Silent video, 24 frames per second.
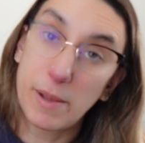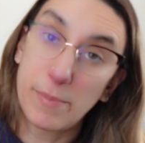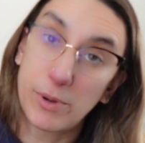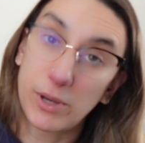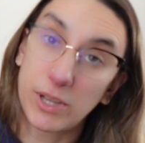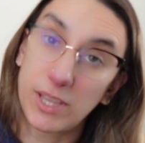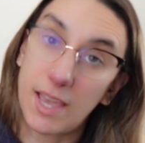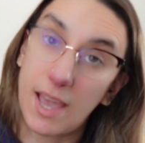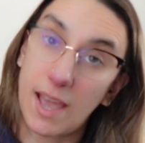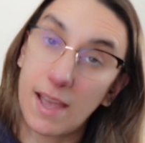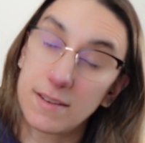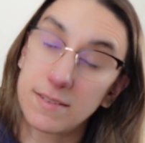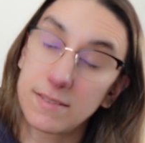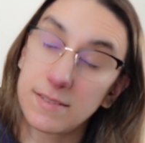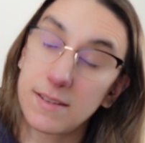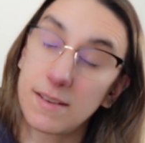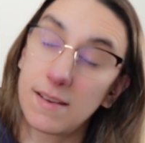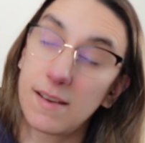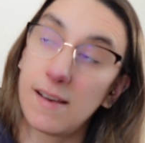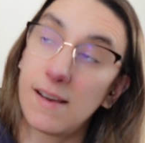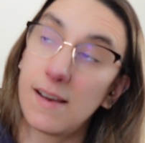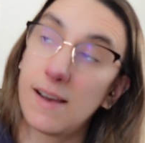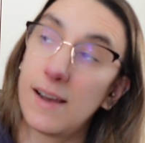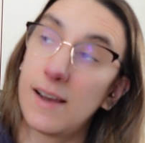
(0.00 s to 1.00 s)
book yet
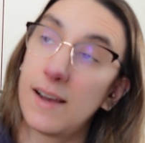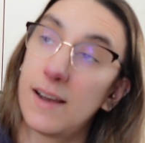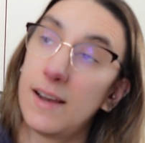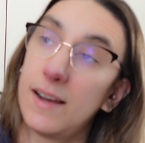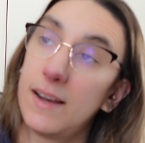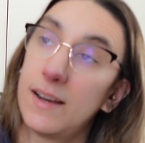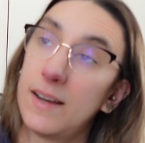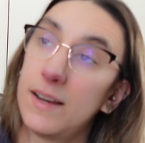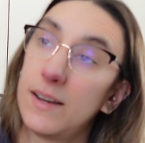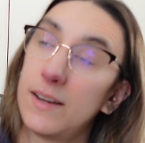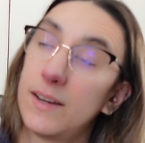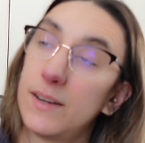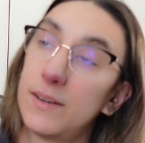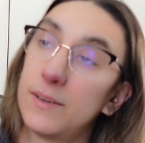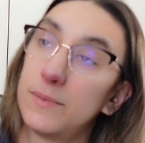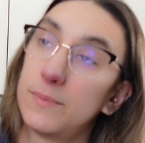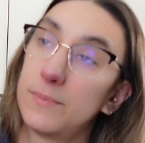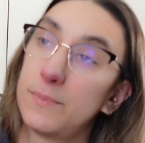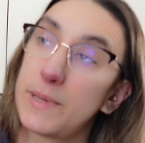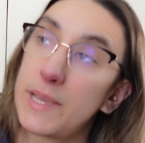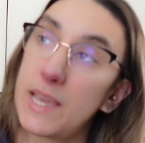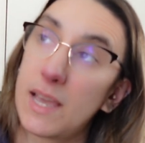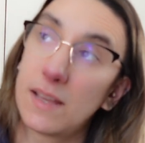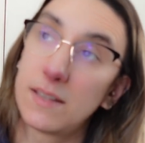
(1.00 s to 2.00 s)

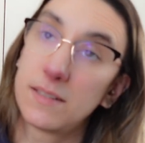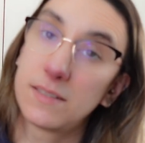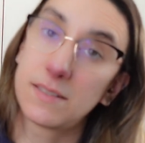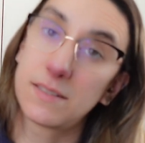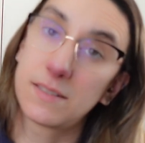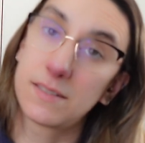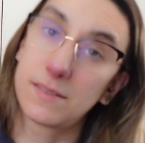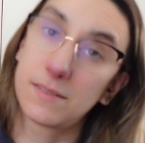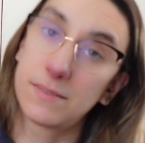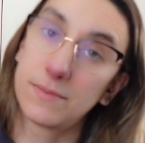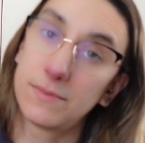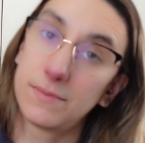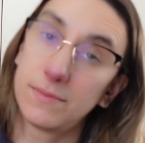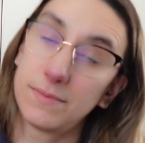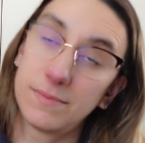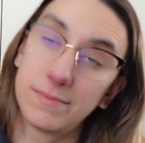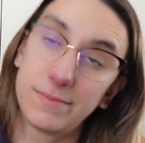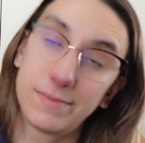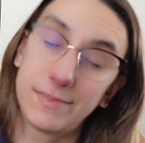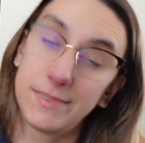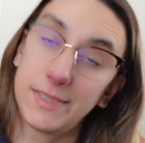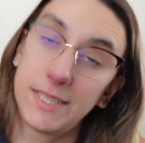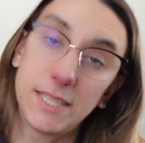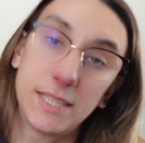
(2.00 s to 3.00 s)
because,
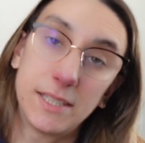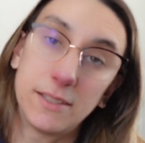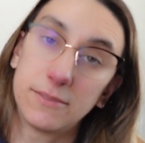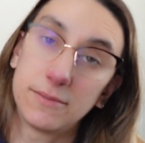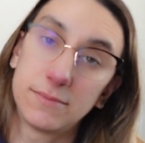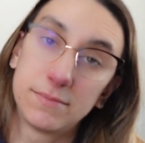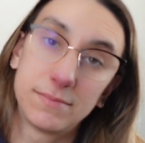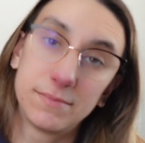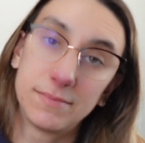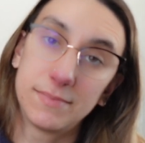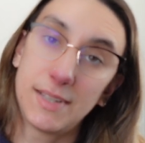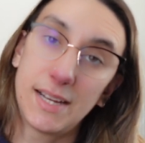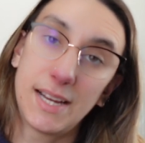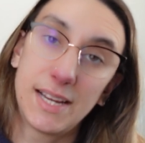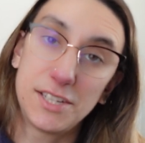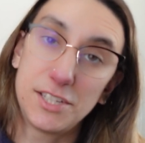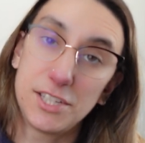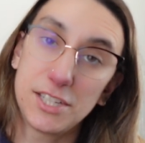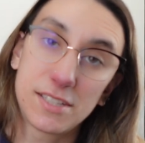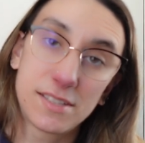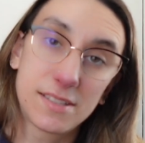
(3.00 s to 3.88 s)
you know, I